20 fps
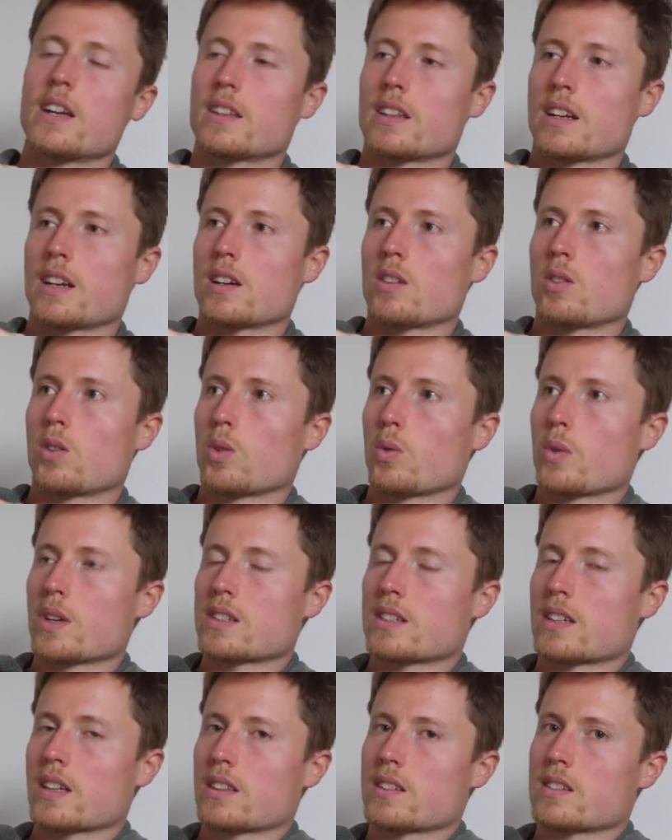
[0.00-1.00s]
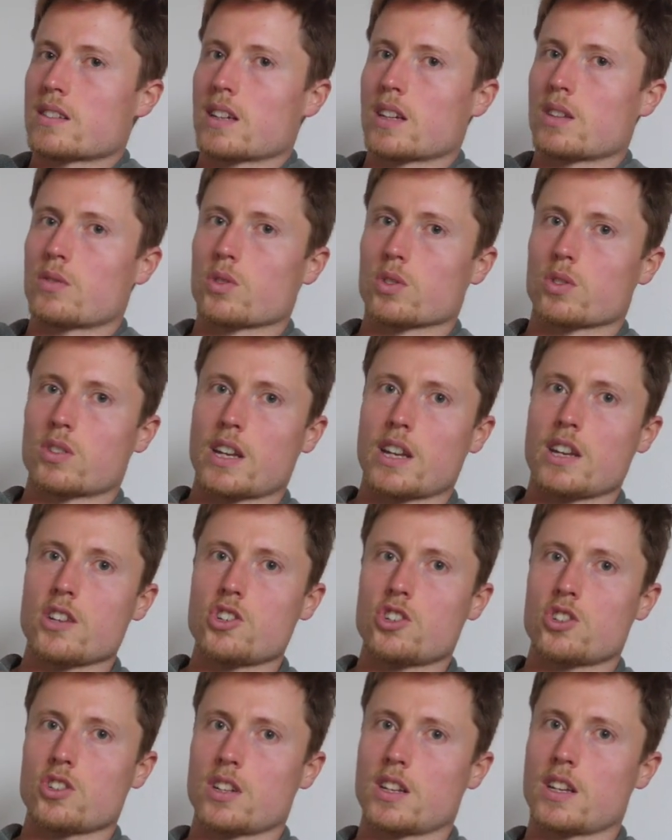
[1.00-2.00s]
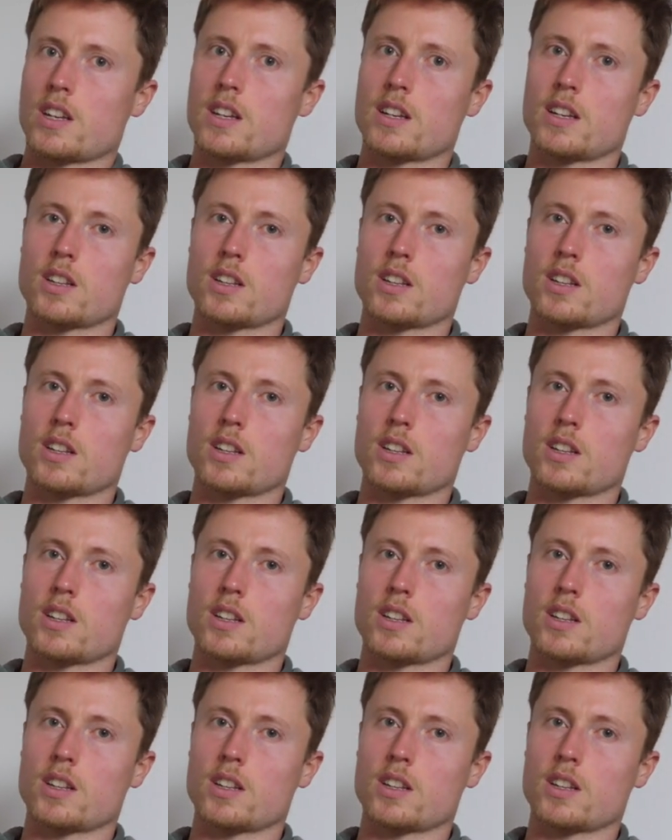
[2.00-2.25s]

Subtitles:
then I always get this kind of rotation in,